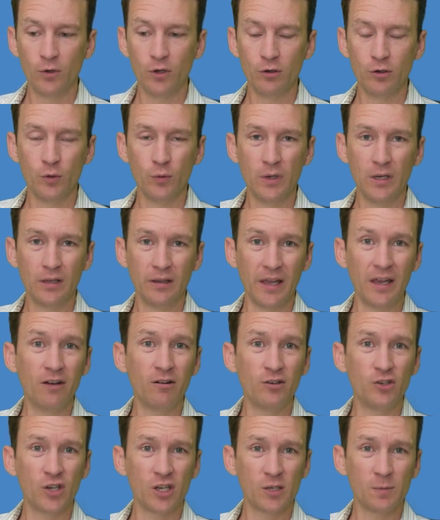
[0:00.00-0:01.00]
When you're doing
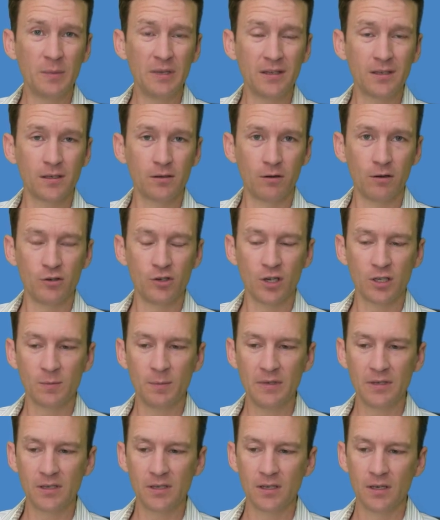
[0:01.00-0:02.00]
layer adjustments or
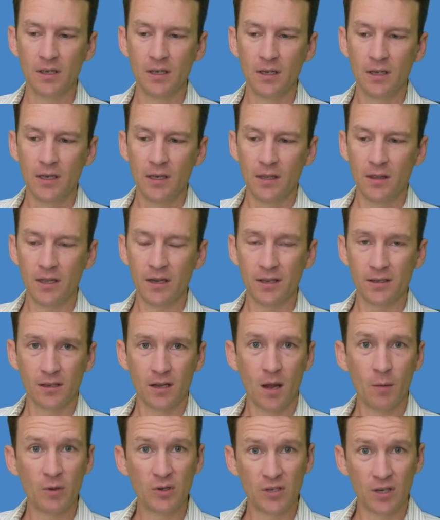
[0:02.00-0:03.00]
adjustments, then it's
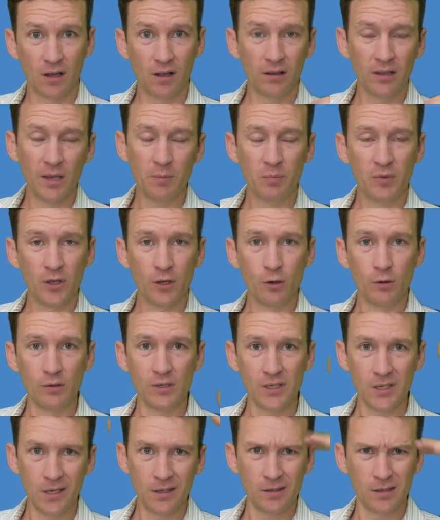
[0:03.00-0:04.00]
common to clip
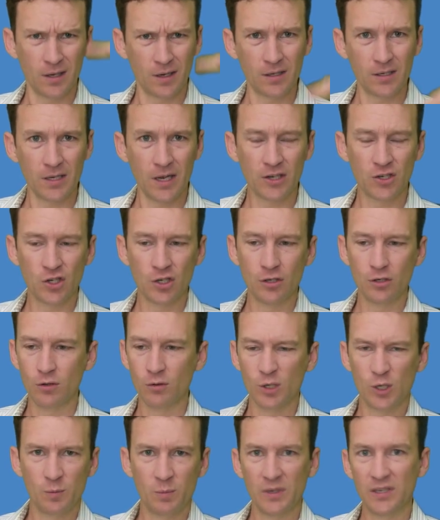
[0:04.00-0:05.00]
those in succession
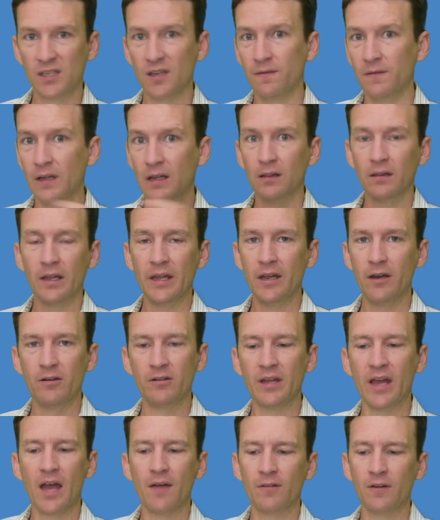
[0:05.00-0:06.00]
to a specific
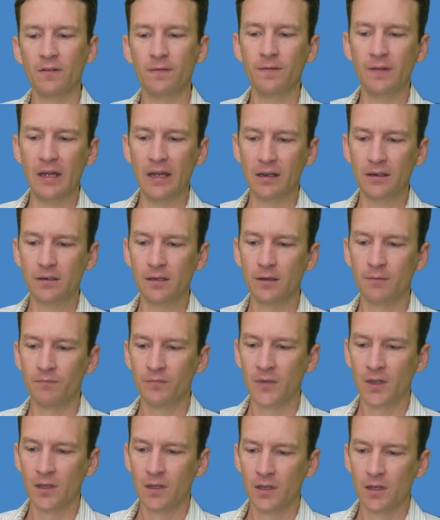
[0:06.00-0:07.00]
layer to have an effect.
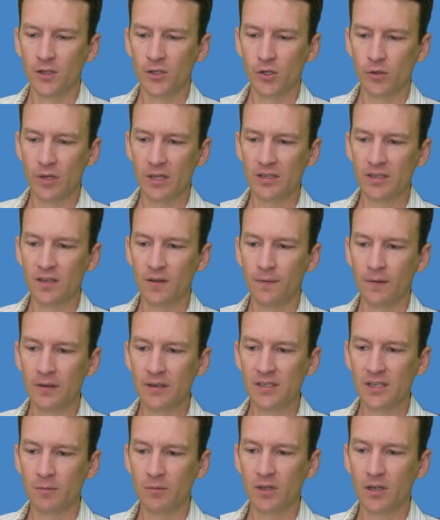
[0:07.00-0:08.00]
So that's
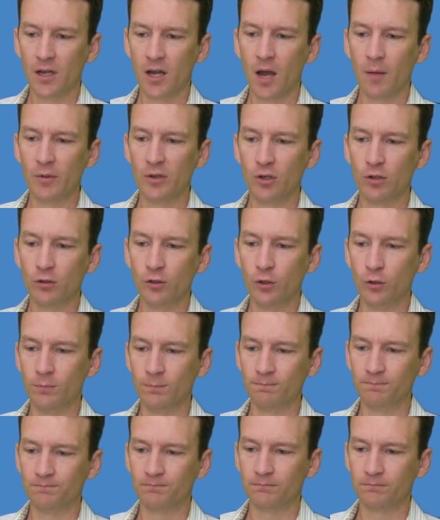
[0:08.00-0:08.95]
definitely something common you'll do.